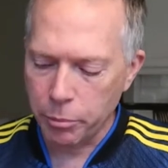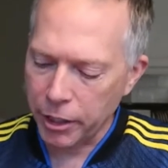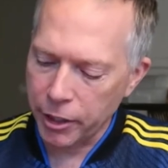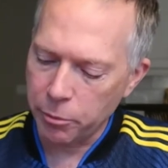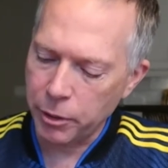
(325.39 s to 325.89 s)

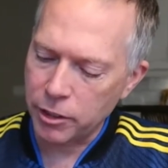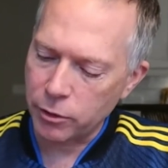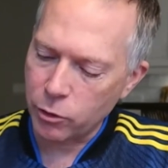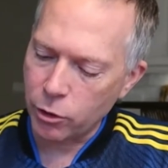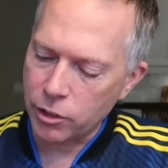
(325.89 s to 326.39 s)
But
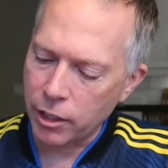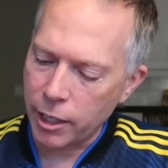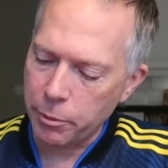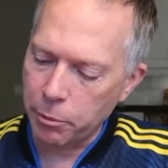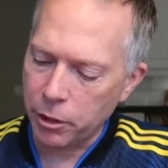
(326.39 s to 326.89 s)
earbuds, of course, a
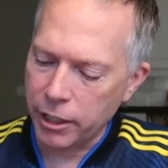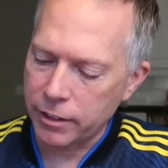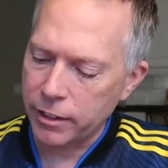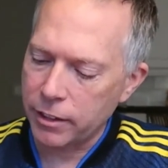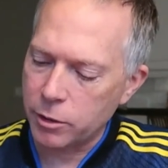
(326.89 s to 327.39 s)
lot of people
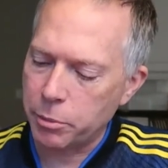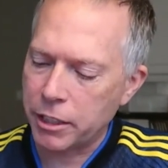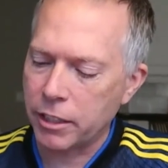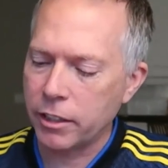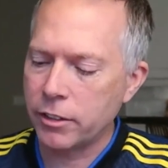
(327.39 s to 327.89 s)
like these
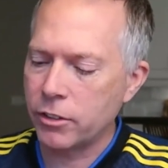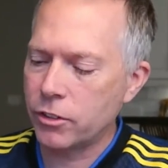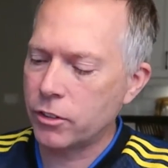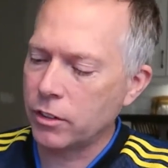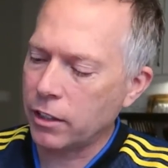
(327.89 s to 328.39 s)

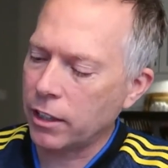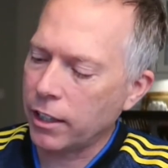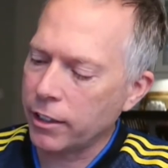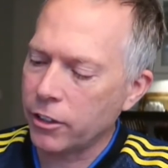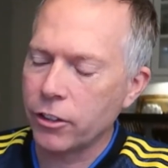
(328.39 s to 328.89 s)
because
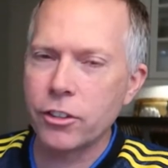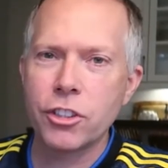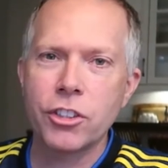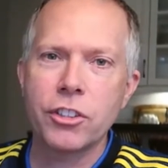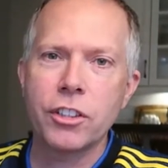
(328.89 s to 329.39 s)
you know, they're
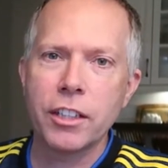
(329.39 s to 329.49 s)
just